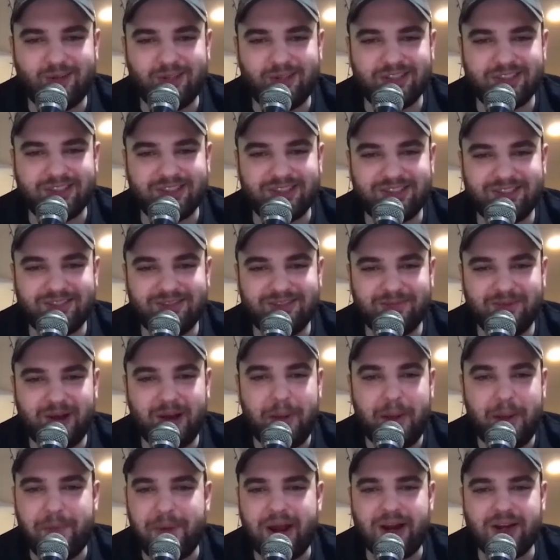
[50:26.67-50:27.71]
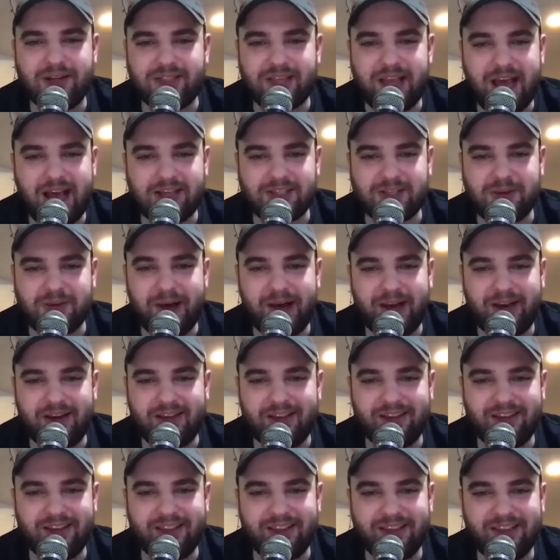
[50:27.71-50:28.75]
because my parents ask about
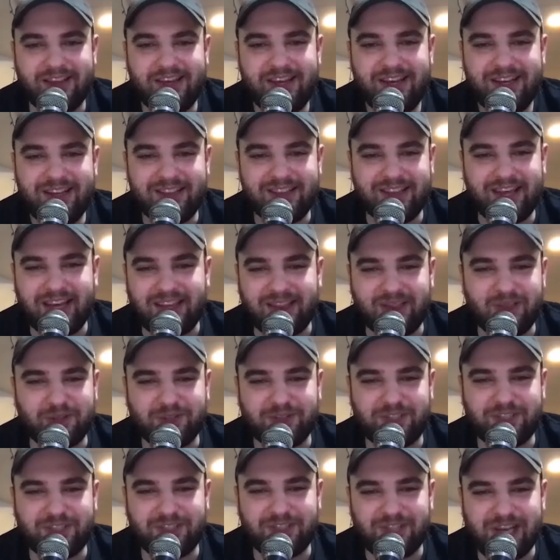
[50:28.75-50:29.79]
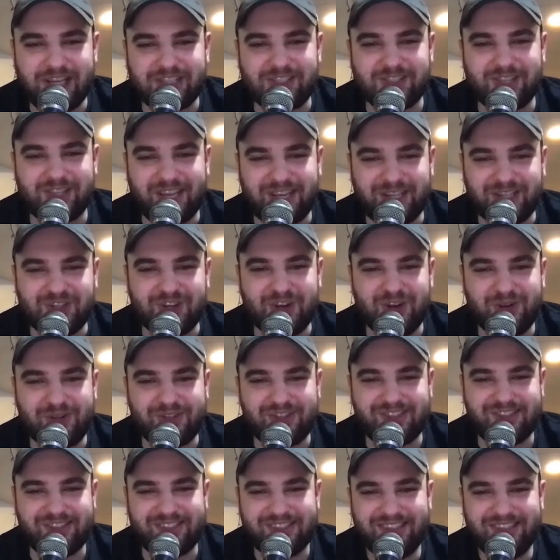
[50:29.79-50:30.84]
it and like they'll suggest like
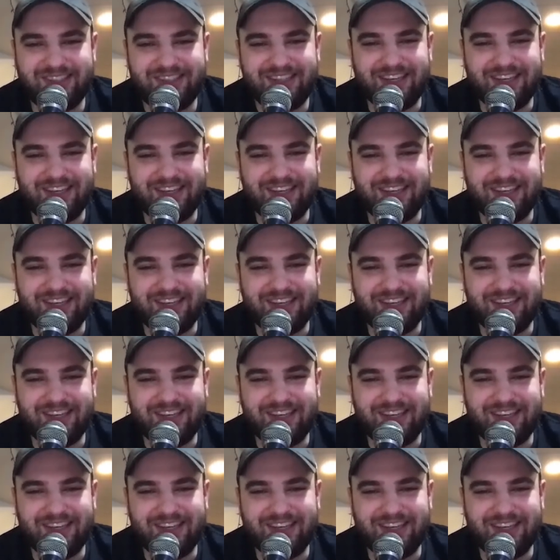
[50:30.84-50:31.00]
jokes,